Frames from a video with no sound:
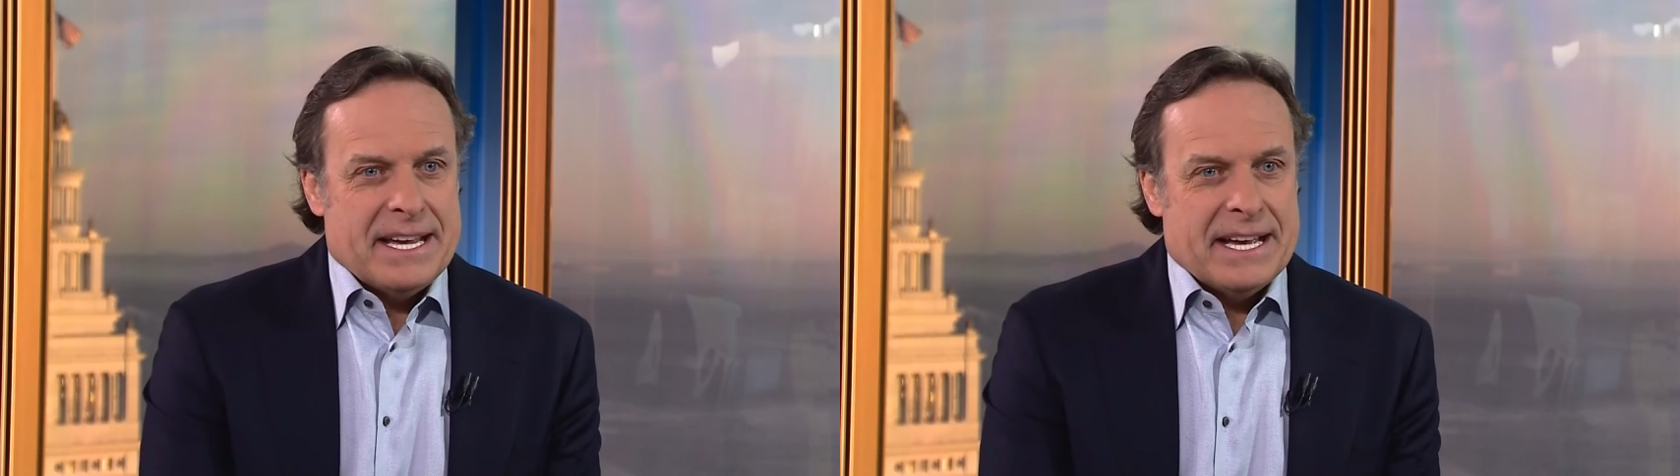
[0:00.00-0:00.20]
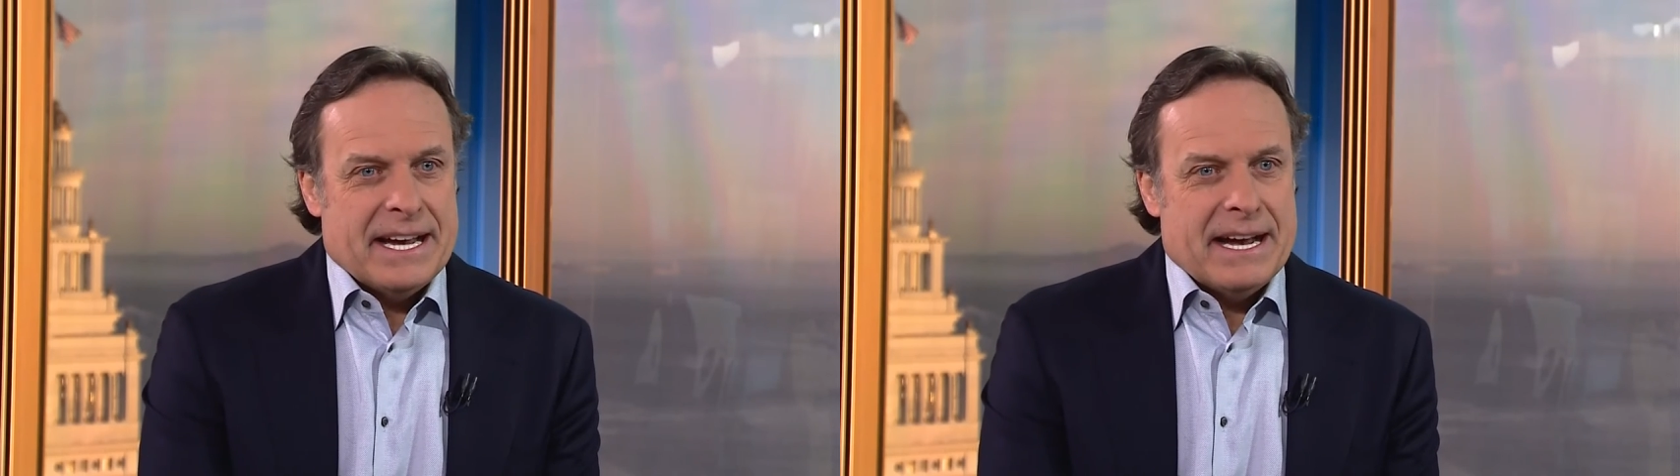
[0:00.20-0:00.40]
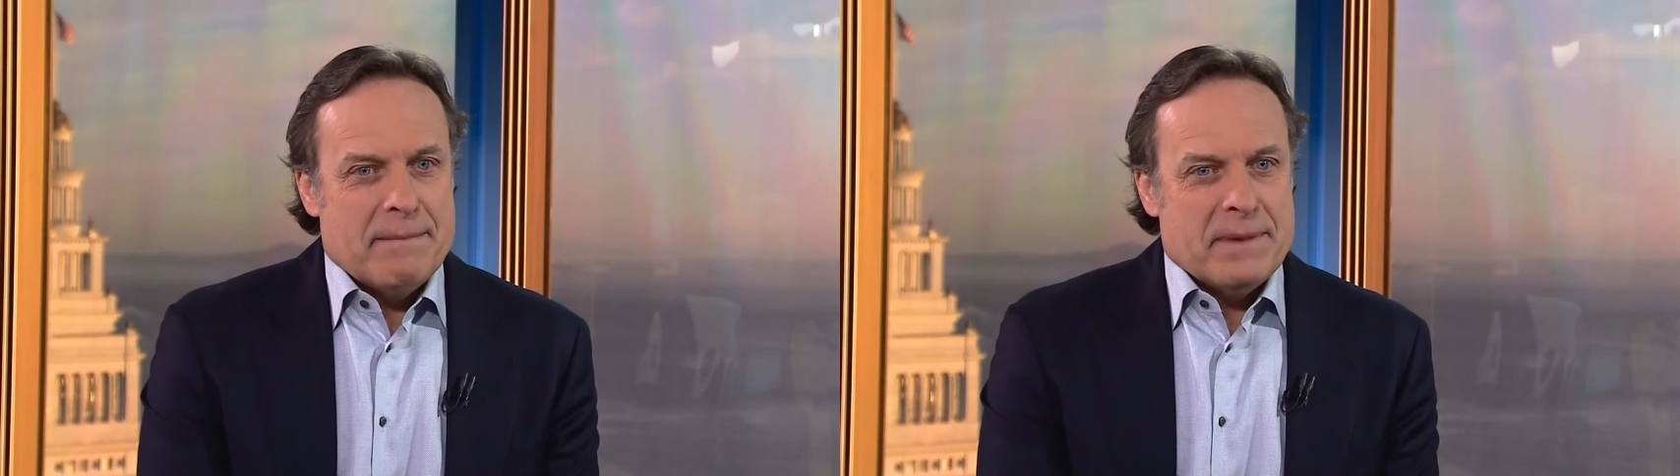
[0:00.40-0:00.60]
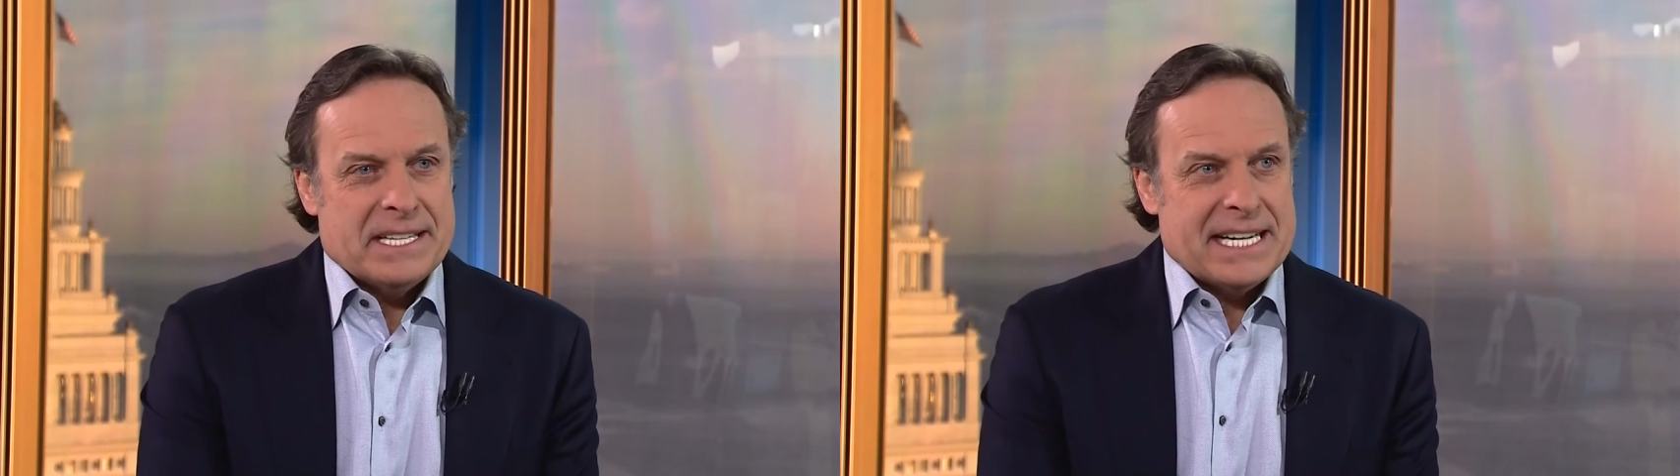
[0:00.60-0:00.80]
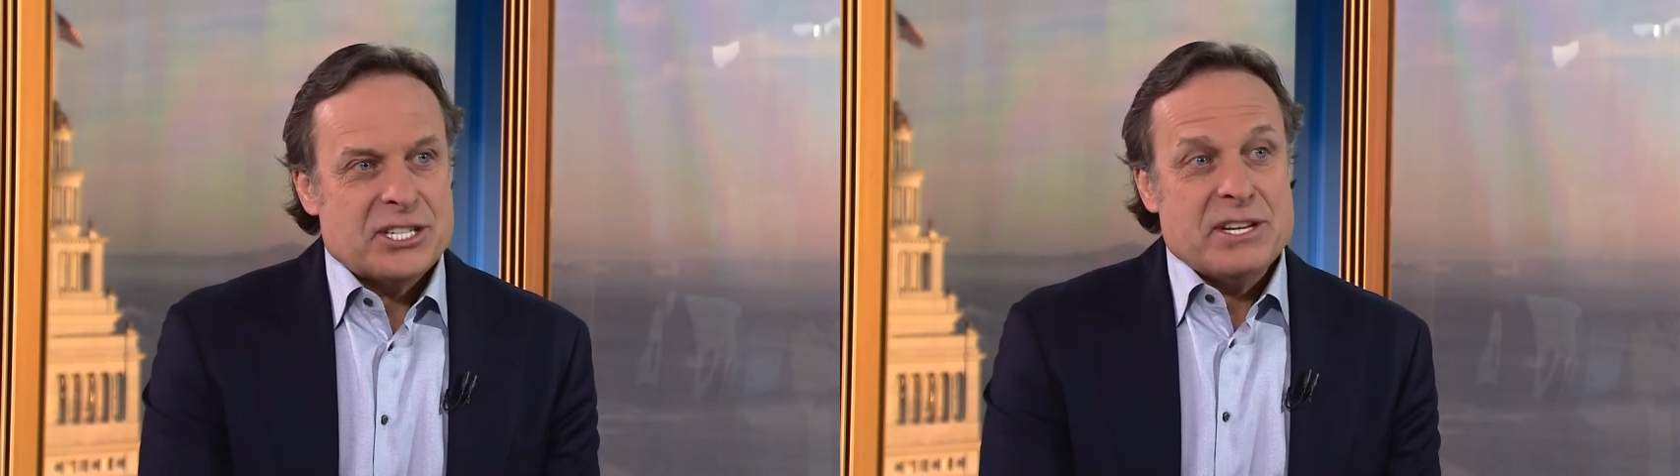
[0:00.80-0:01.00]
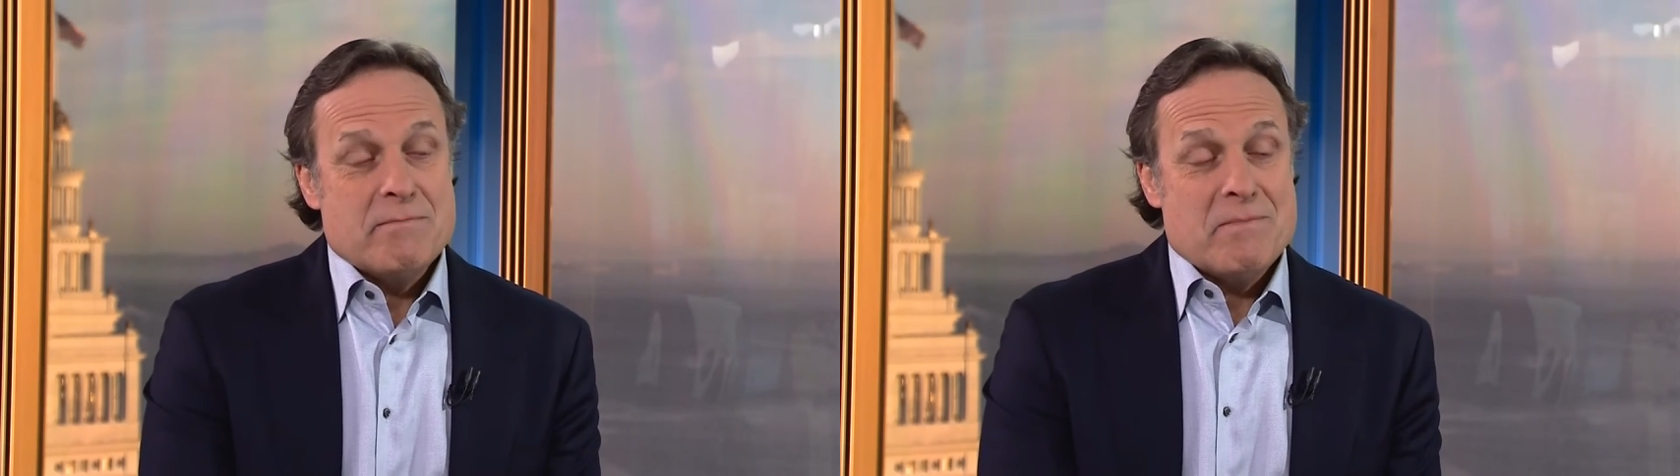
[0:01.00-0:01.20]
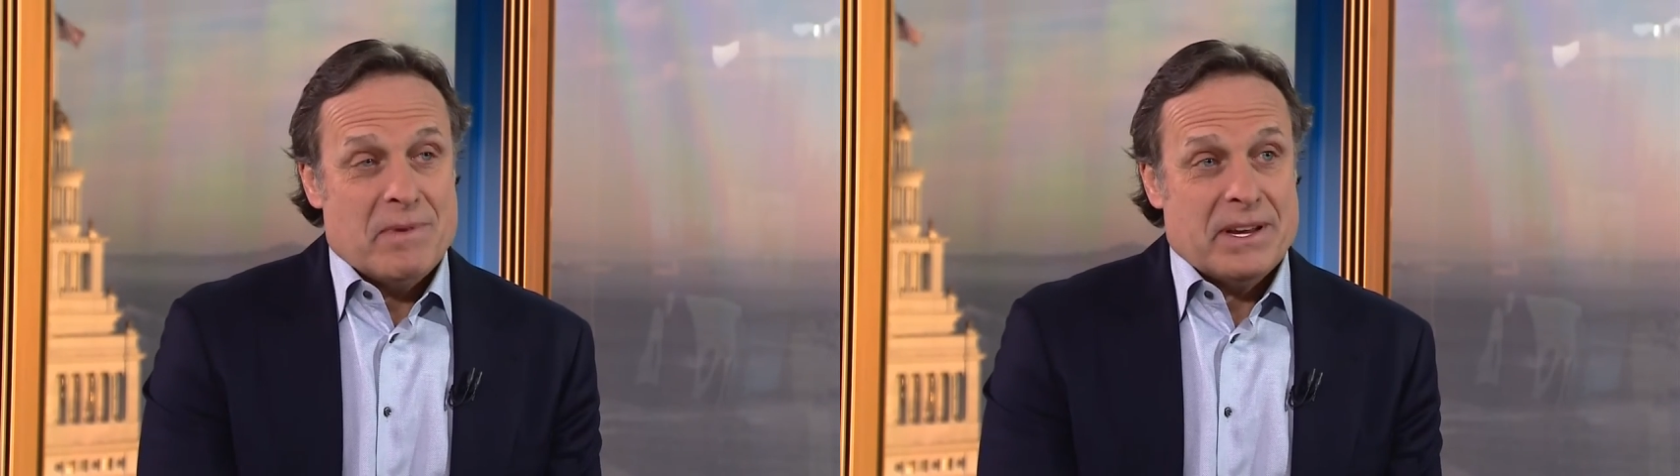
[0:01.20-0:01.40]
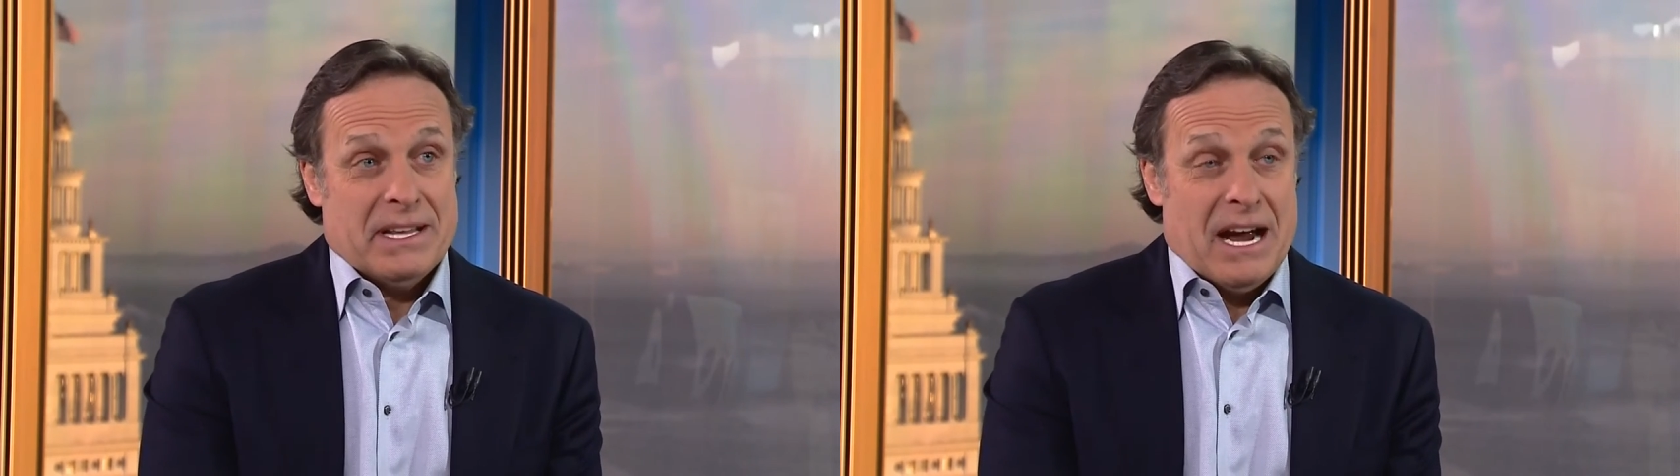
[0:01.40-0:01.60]
Um, it's actually
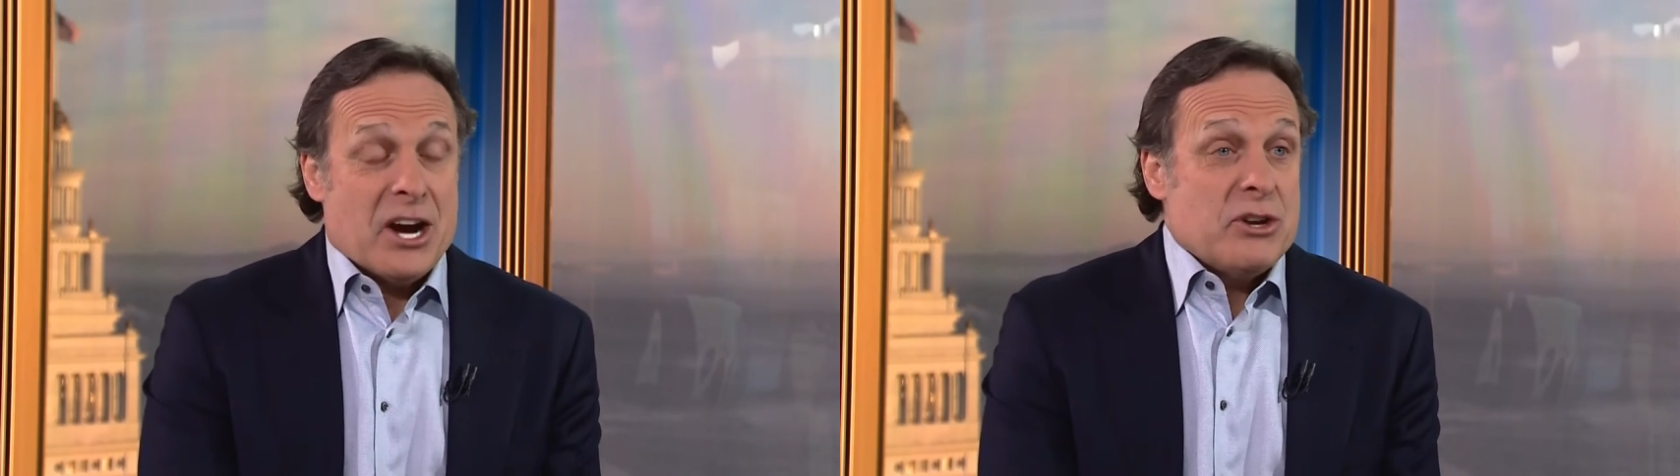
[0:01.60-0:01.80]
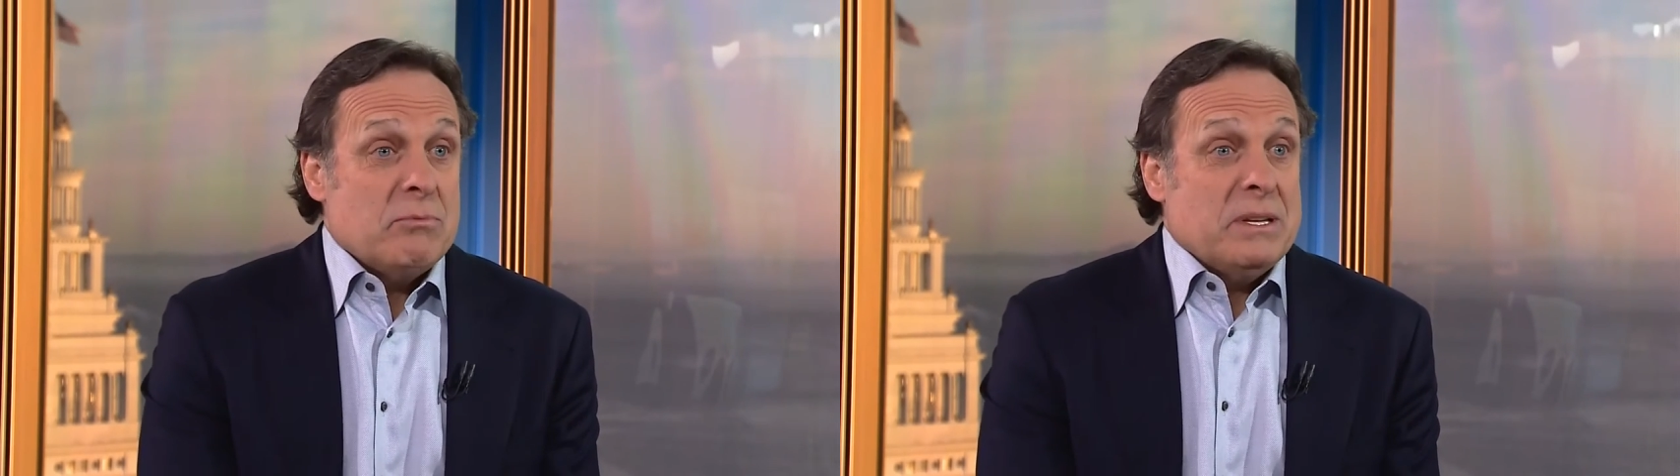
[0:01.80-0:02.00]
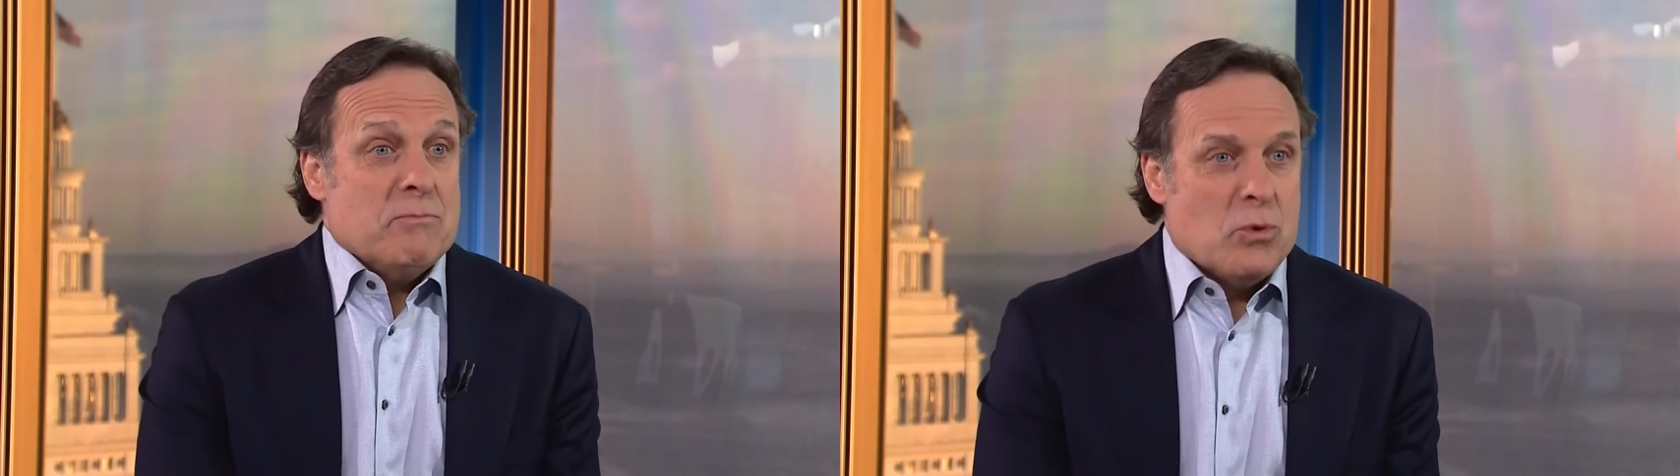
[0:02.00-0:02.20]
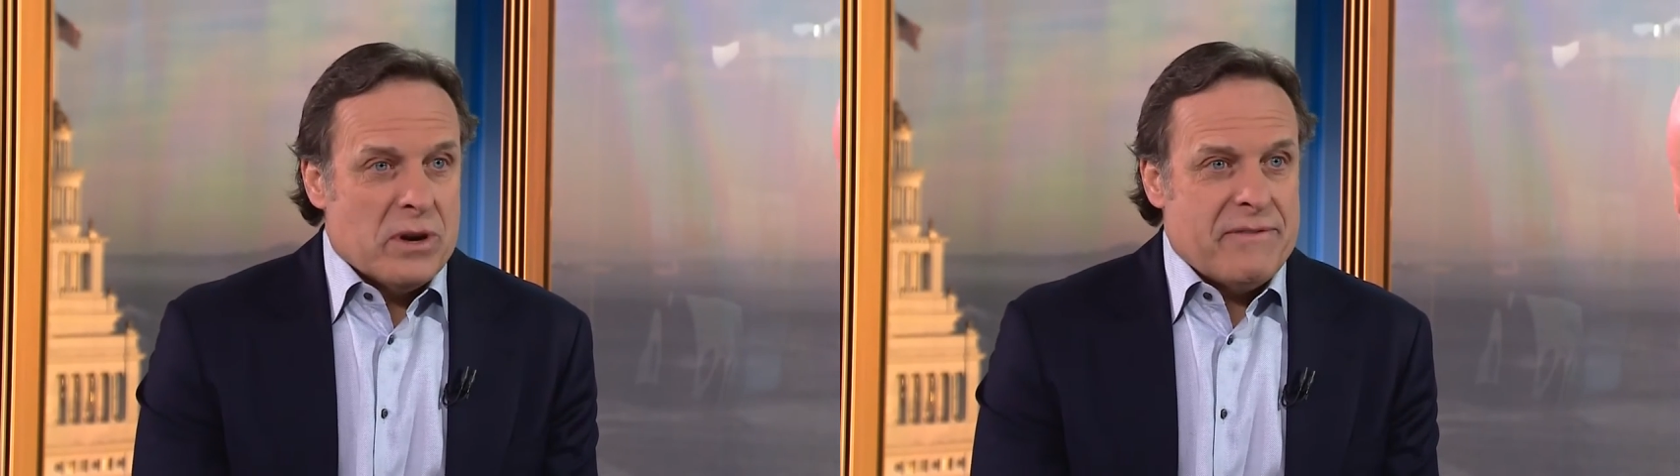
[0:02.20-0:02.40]
arguably more